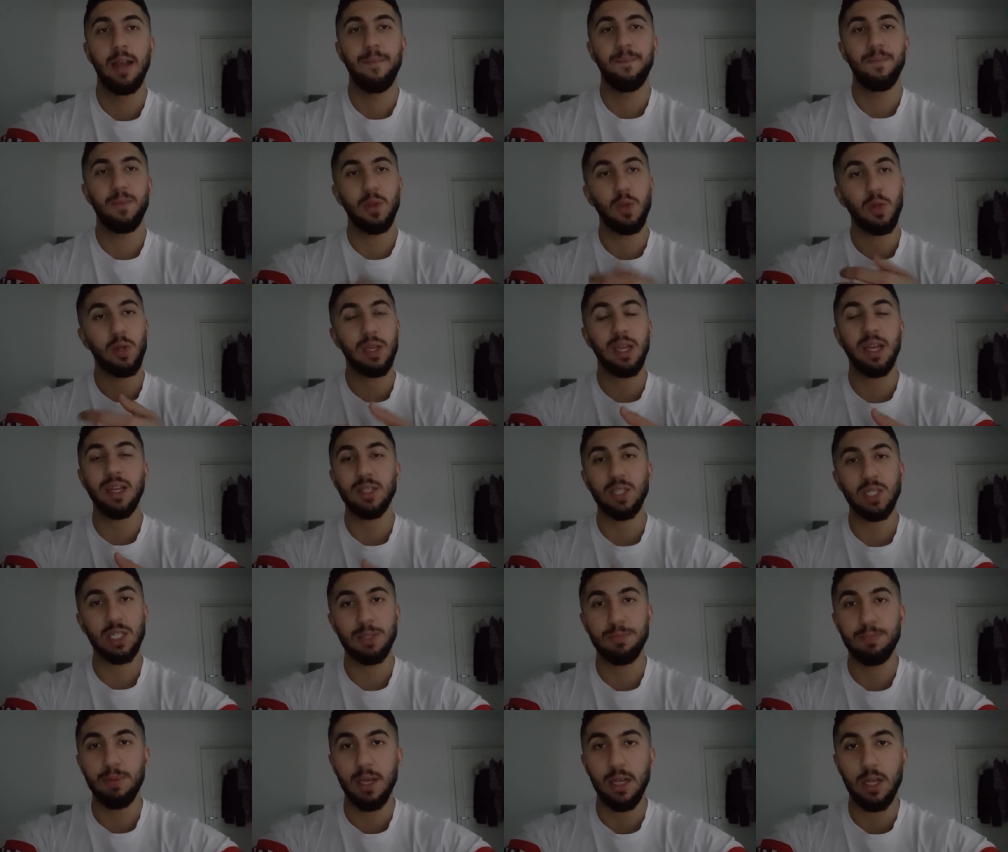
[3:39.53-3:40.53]
you can't
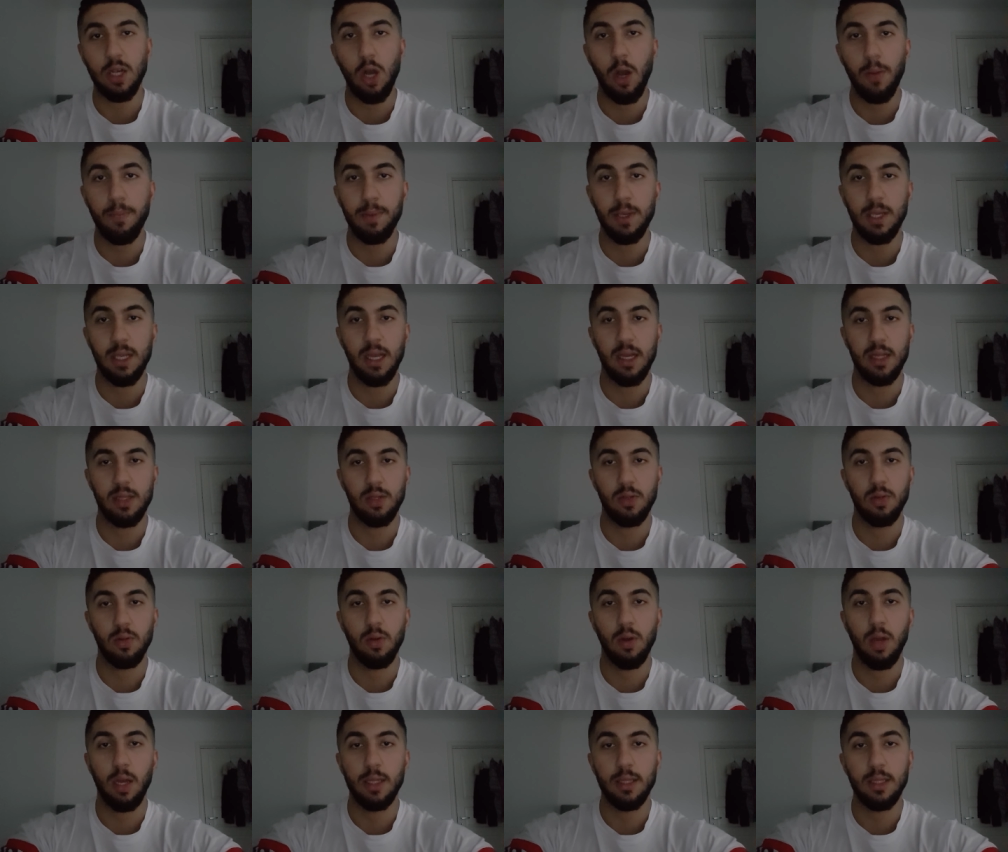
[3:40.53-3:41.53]
just be a copycat.
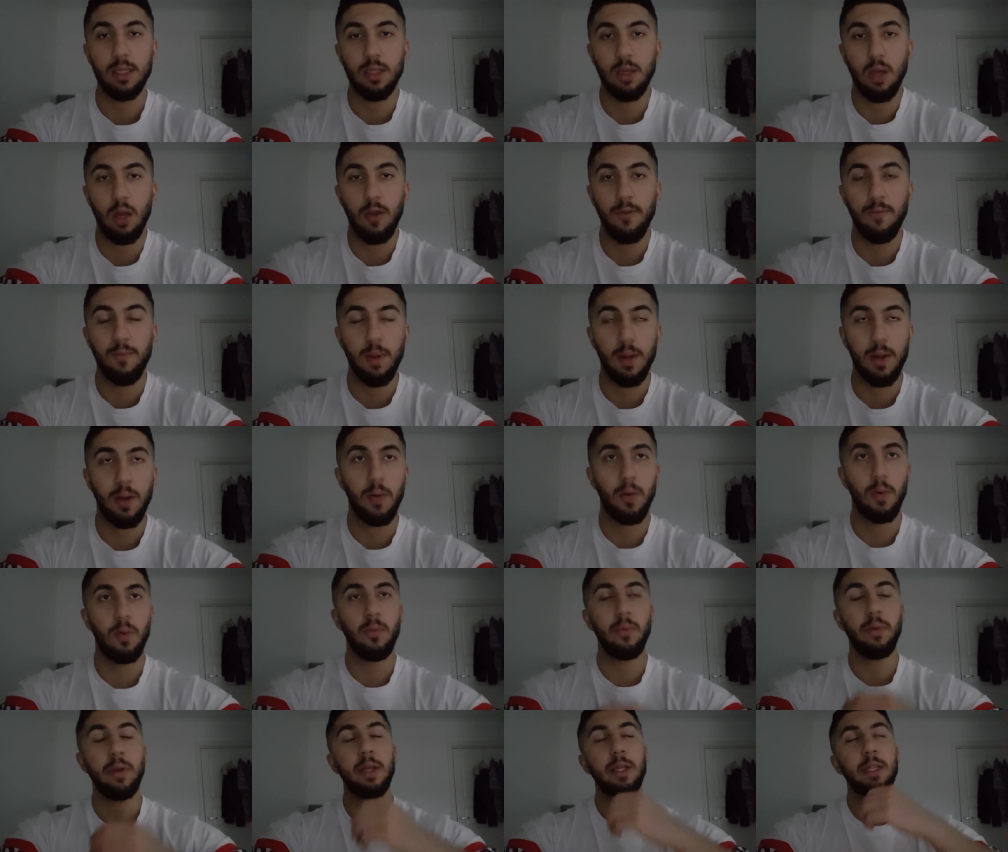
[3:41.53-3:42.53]
I did all of my
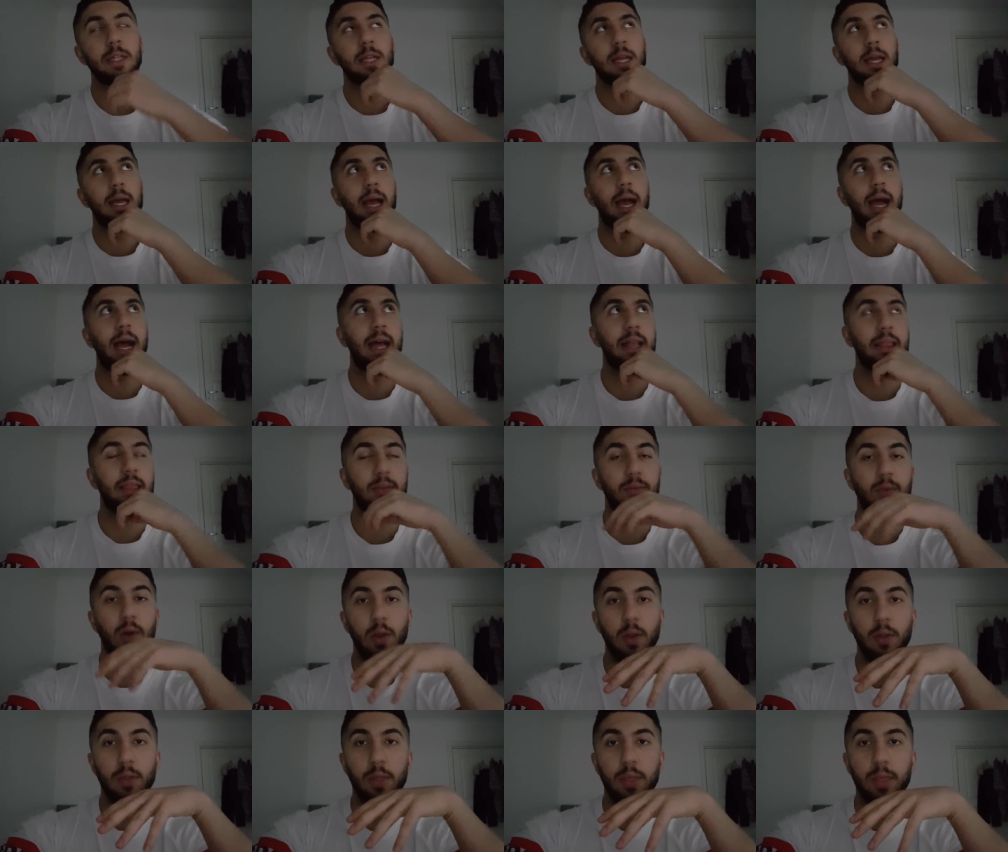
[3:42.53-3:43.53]
own. And
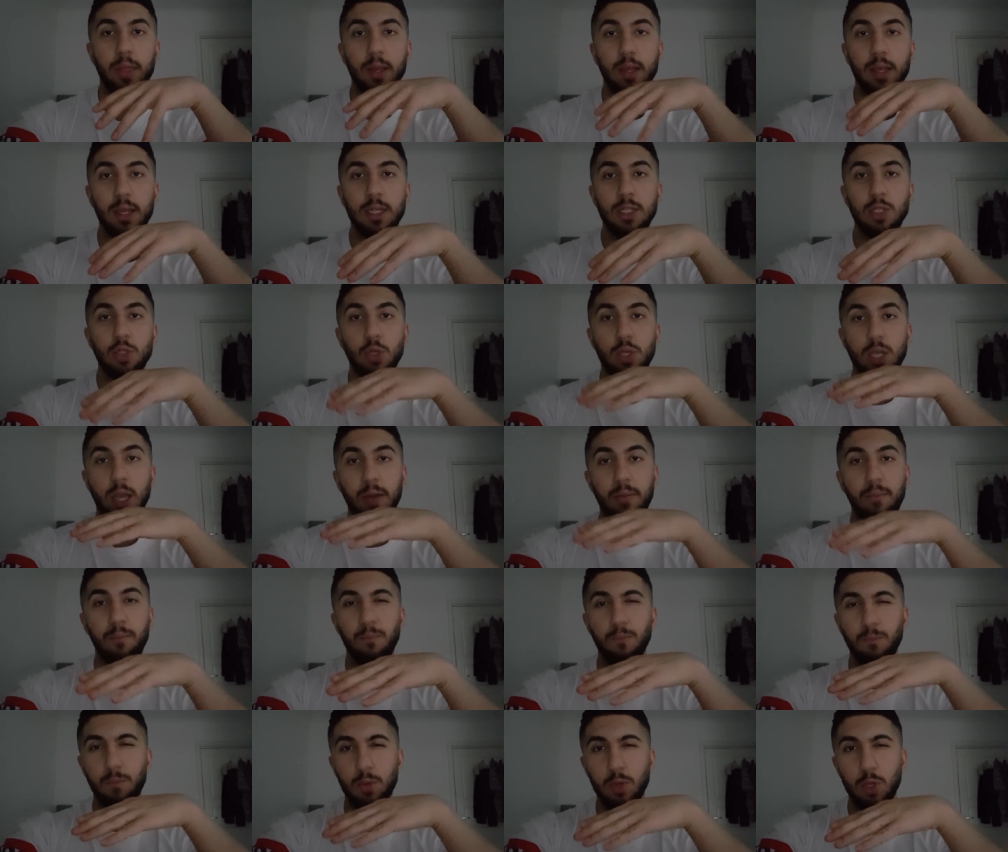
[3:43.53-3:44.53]
one other thing is, you
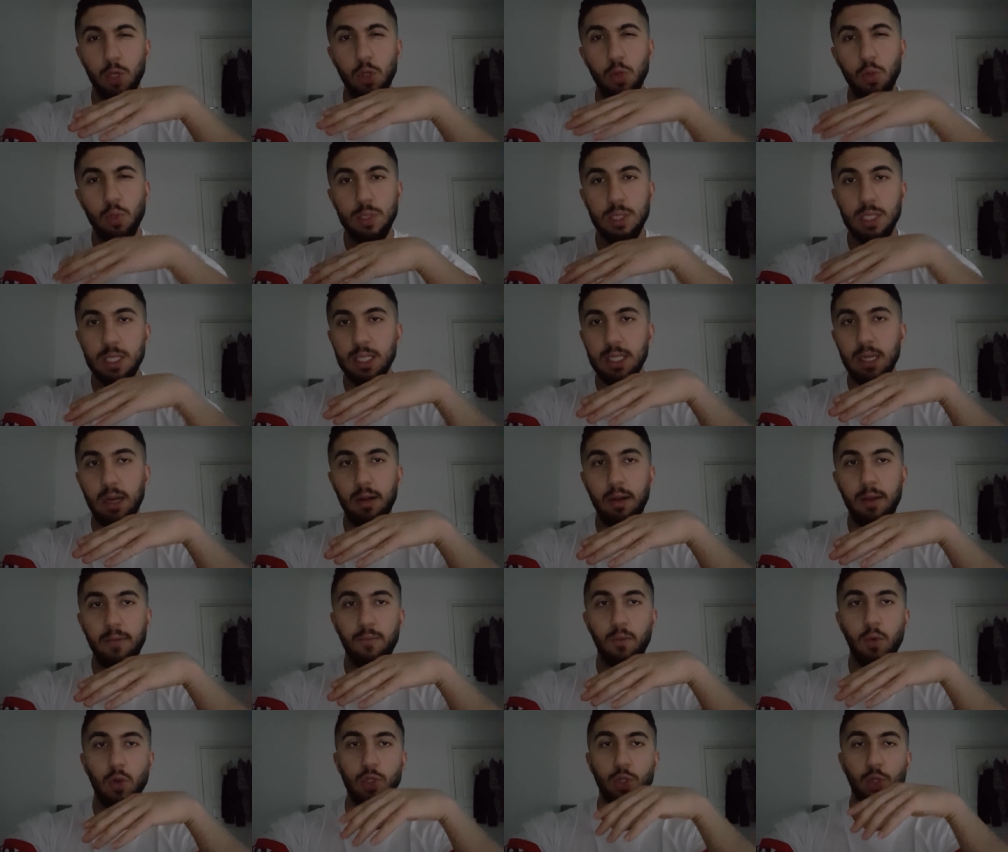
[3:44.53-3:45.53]
can use the
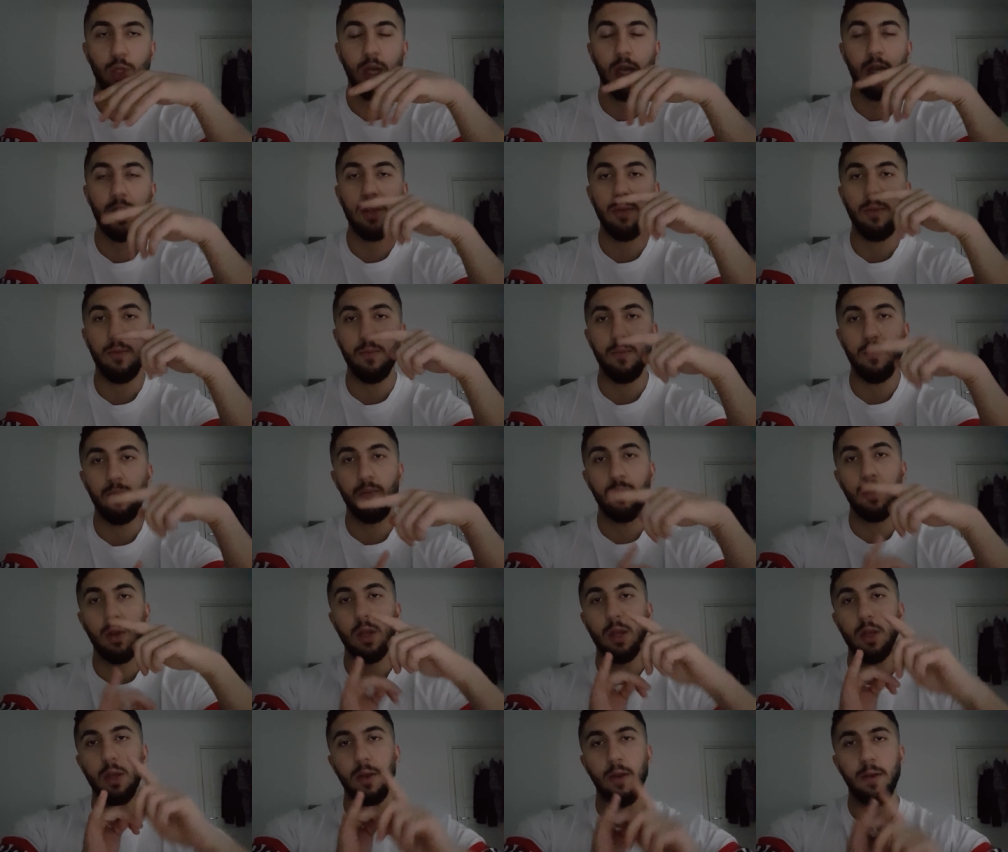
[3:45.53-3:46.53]
certain words. You can
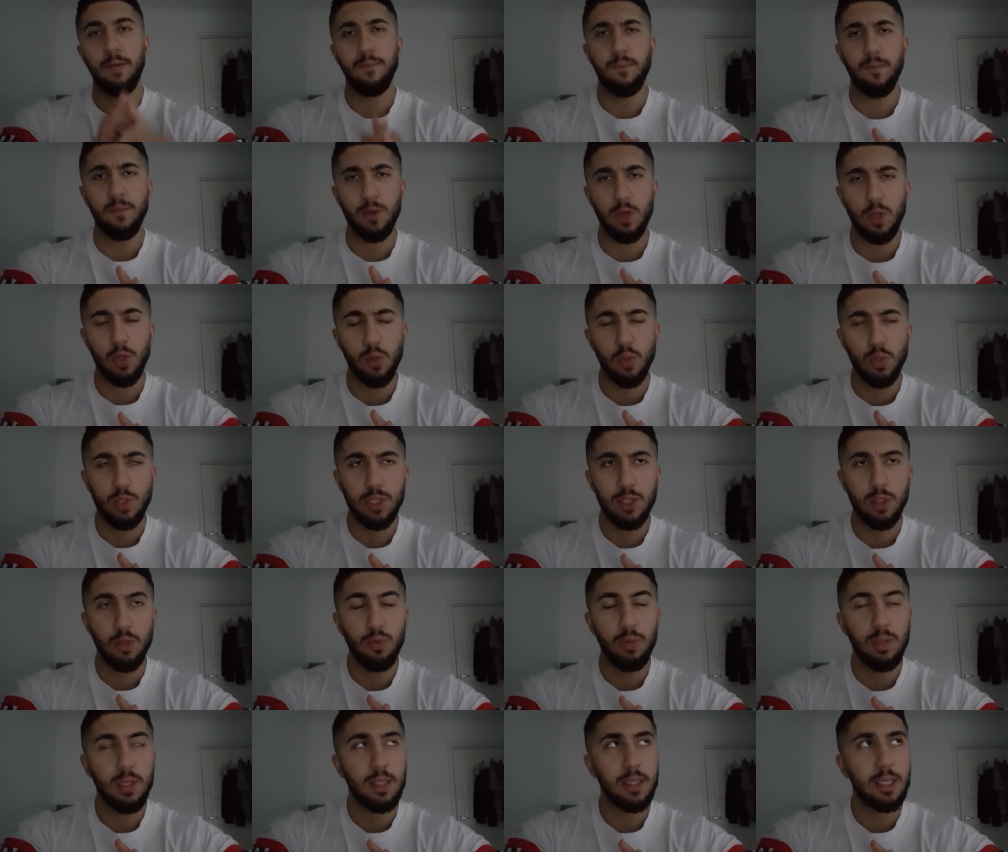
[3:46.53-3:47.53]
use
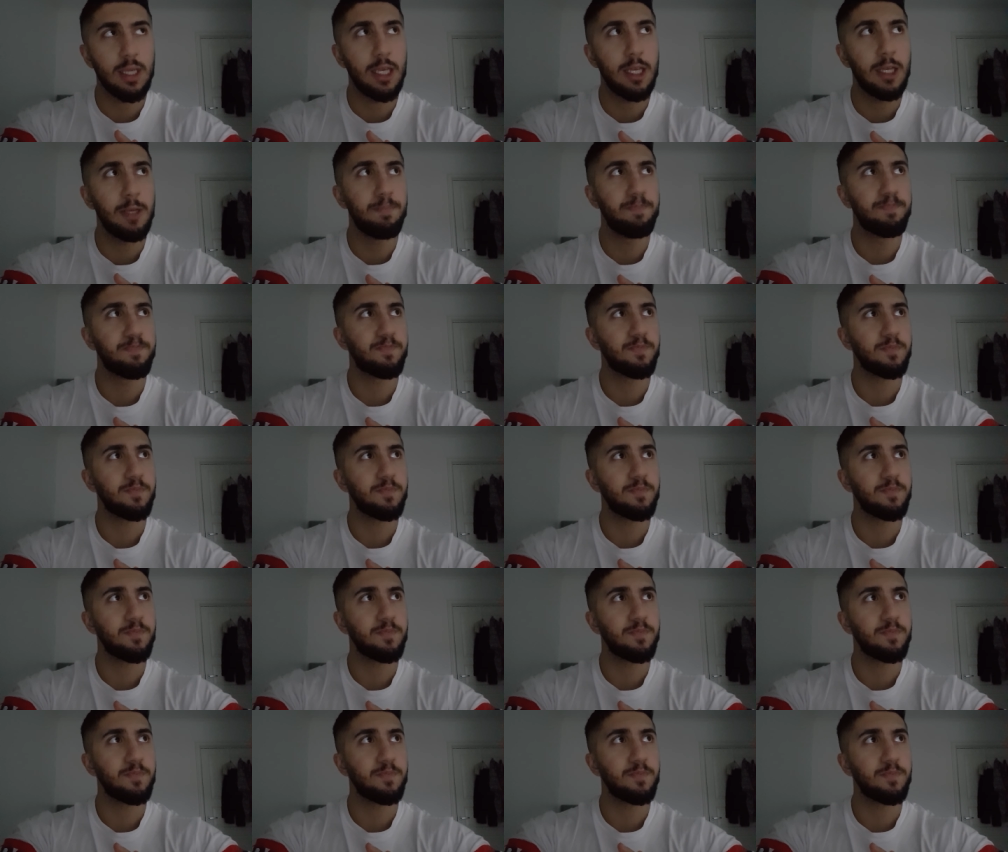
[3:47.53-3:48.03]
nudity.